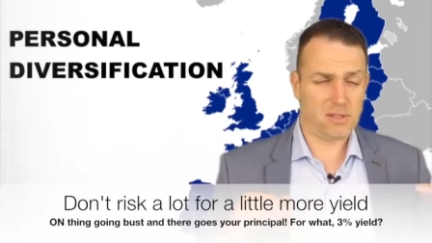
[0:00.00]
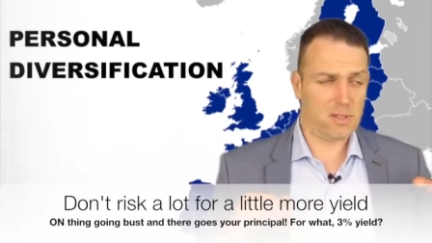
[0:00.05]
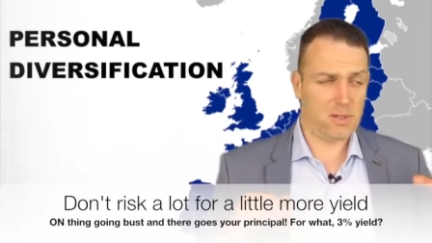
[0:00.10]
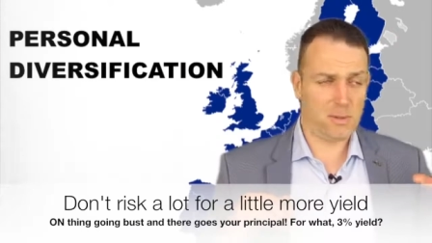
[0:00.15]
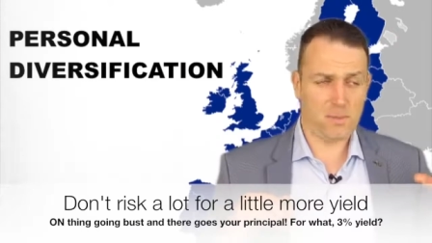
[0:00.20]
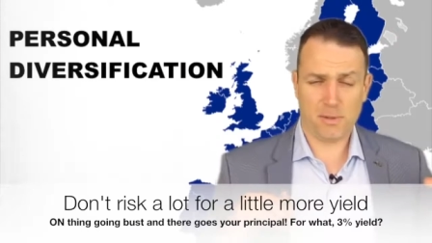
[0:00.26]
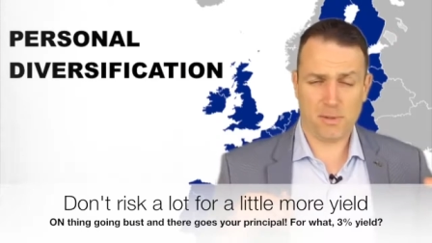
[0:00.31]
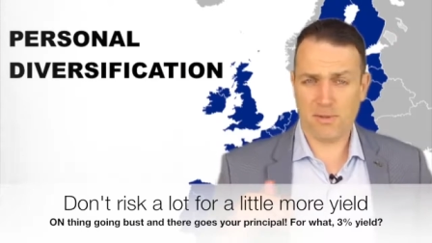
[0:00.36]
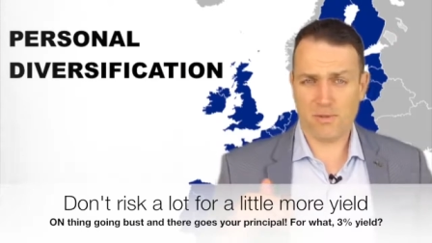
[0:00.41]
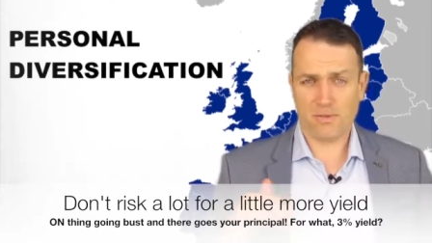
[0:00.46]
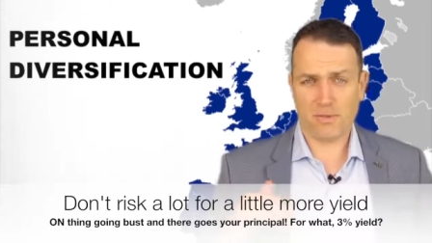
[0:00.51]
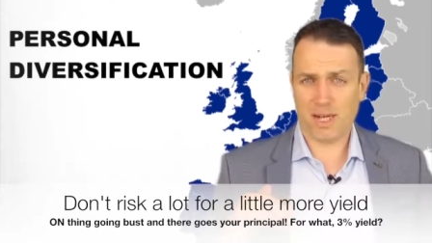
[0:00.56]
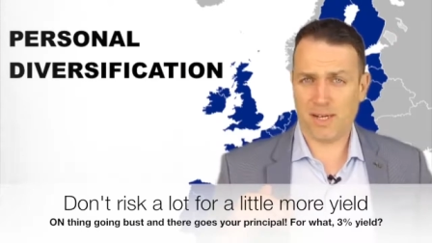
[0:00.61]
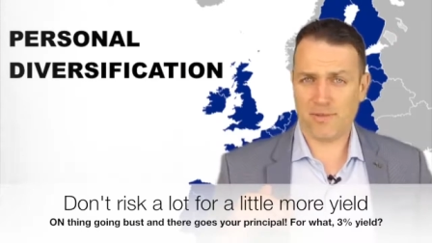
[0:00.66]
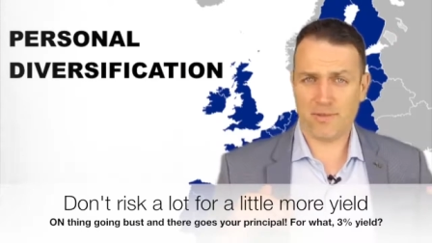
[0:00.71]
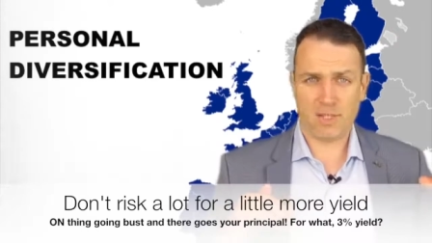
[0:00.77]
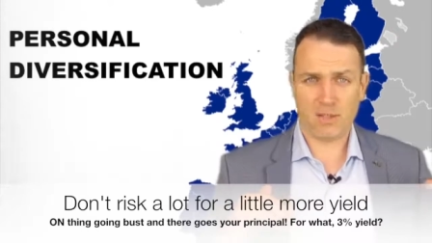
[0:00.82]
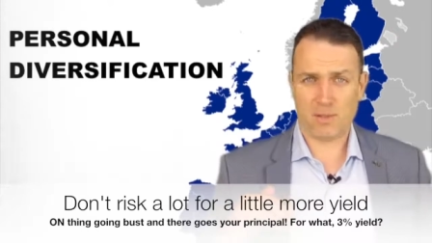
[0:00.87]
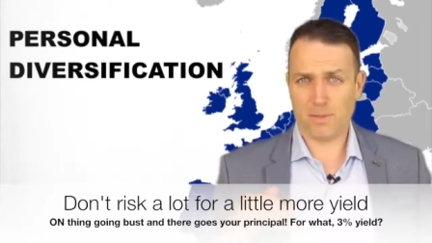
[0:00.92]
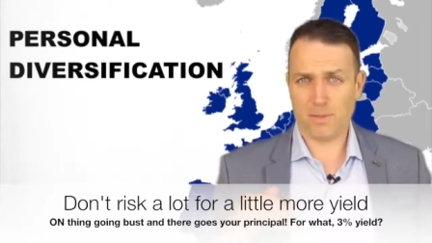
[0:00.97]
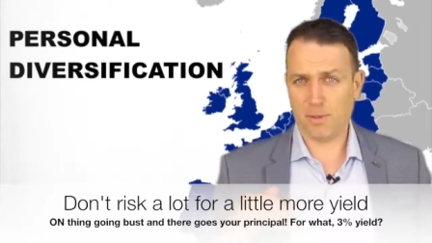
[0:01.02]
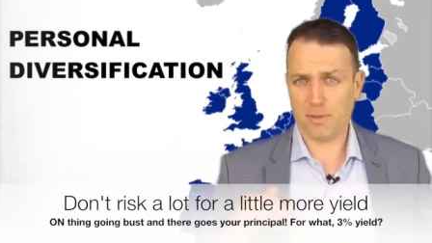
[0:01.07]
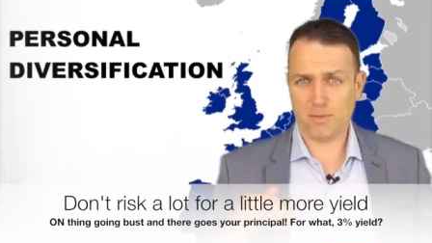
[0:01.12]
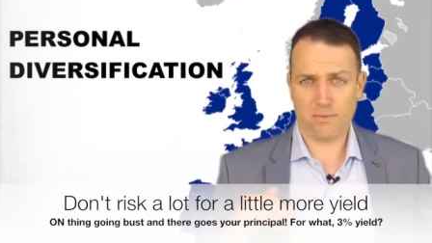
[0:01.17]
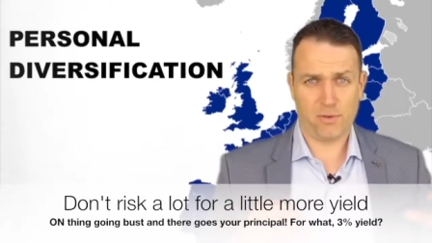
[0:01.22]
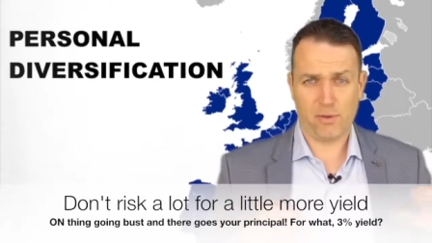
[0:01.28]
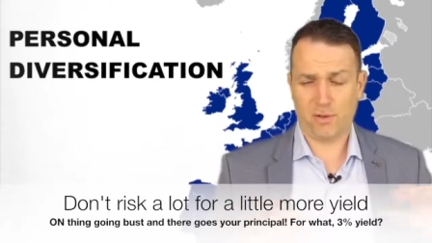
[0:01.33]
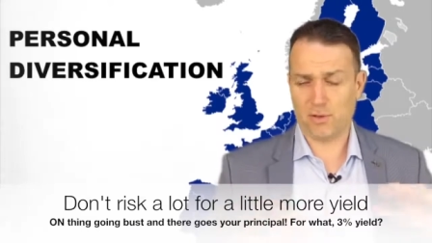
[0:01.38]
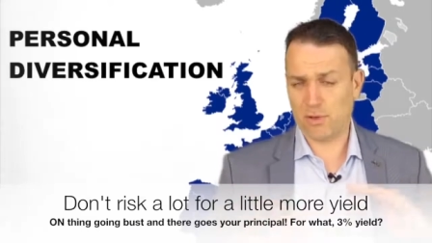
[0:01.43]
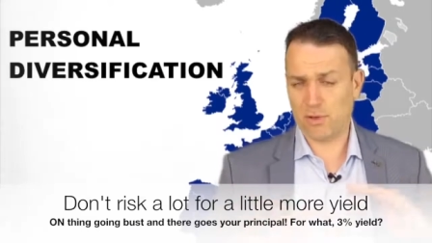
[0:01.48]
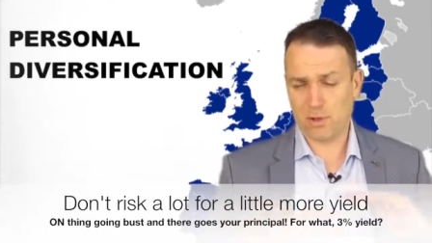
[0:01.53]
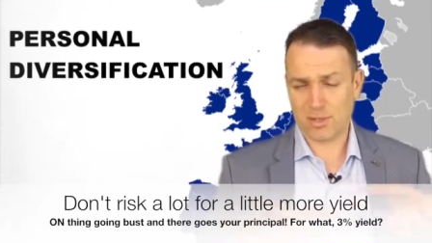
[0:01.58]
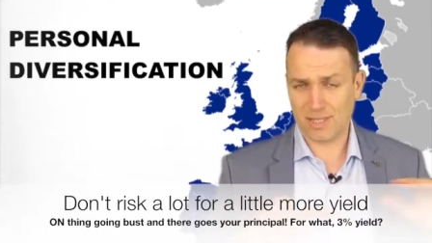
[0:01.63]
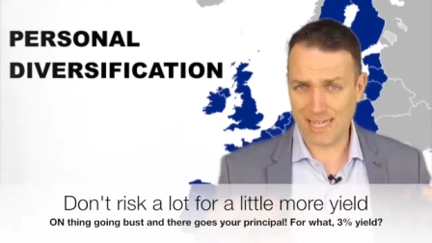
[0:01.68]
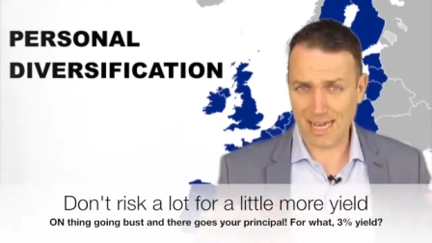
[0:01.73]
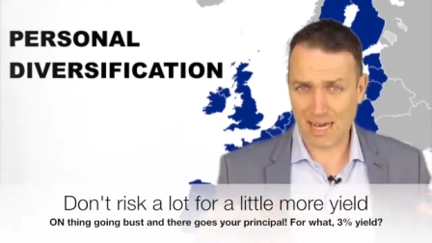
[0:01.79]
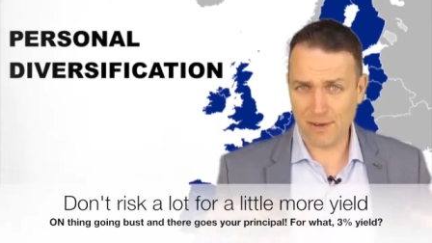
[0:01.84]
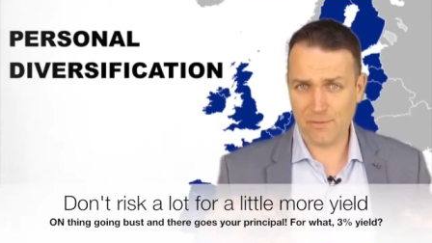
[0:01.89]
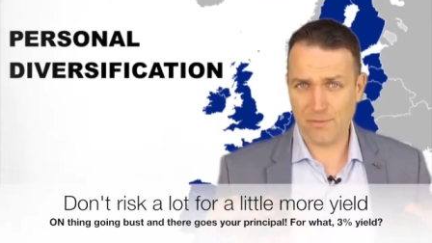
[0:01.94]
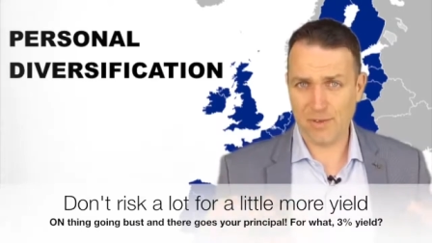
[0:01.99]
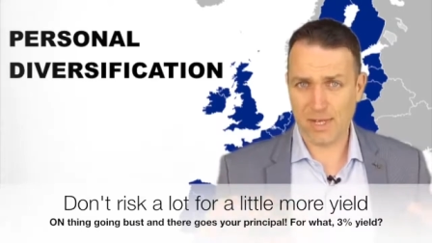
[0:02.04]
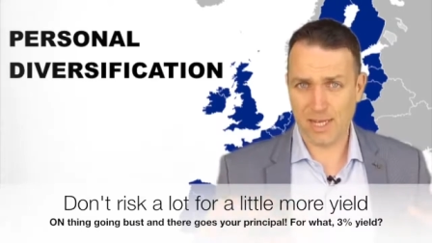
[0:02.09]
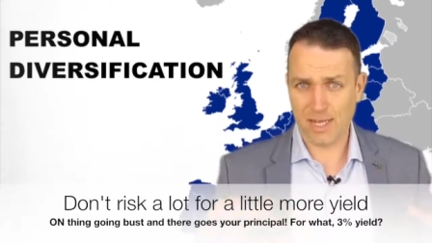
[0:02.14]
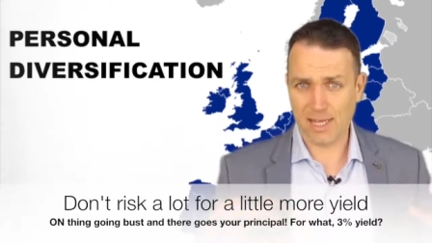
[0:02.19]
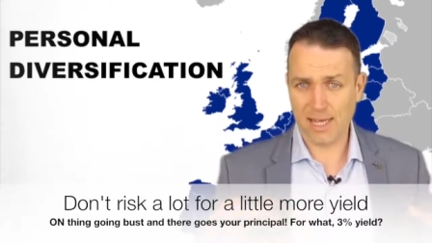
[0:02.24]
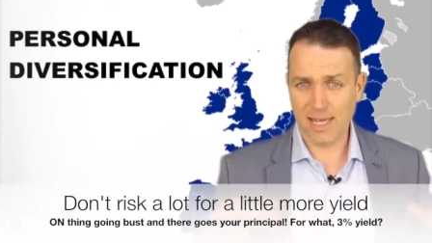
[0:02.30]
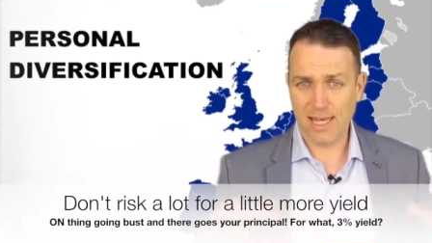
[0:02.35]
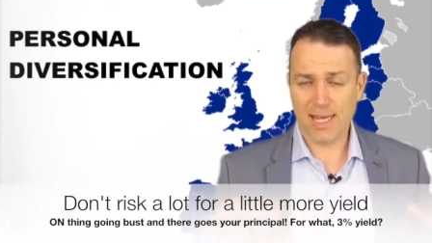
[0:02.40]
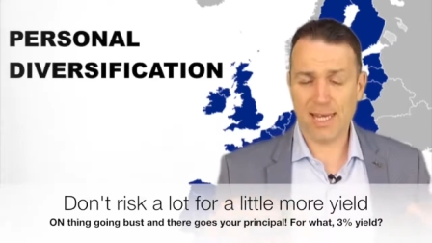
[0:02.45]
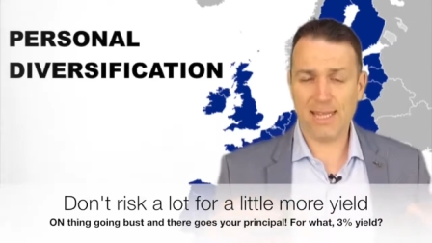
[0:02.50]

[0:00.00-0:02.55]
0.5, 0.4 or nothing,